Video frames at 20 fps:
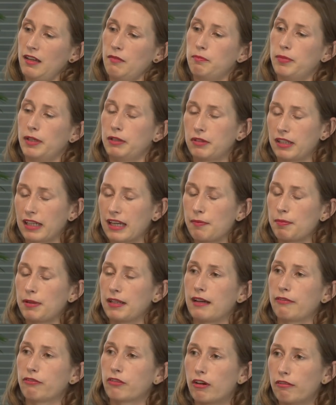building up
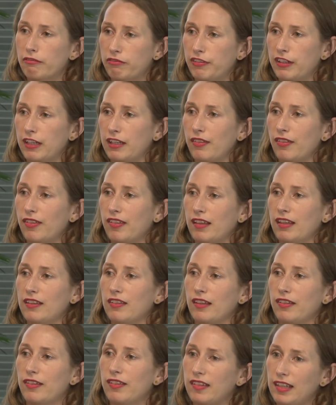enough confidence
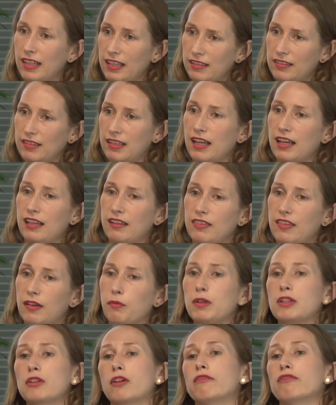in the sector
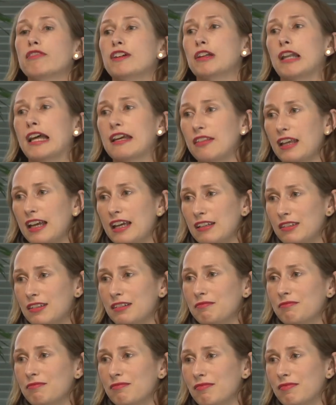that we don't feel like
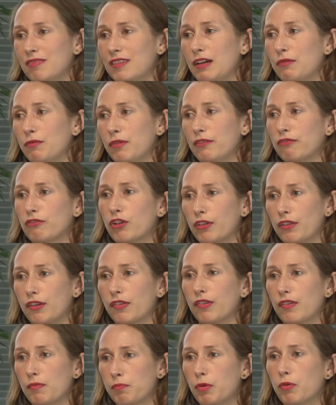that that we've got the
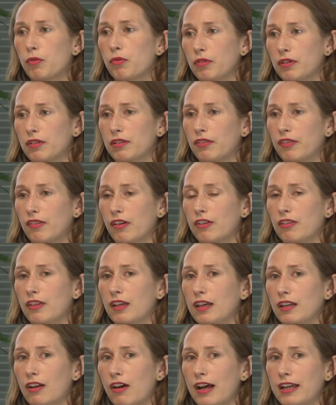support so
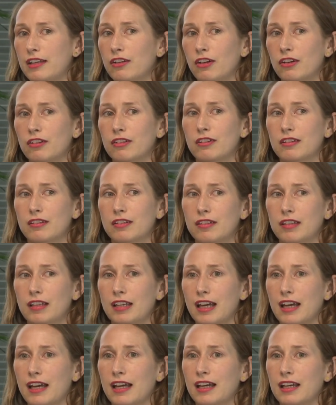that I don't
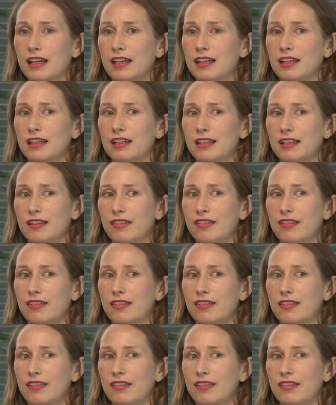uh,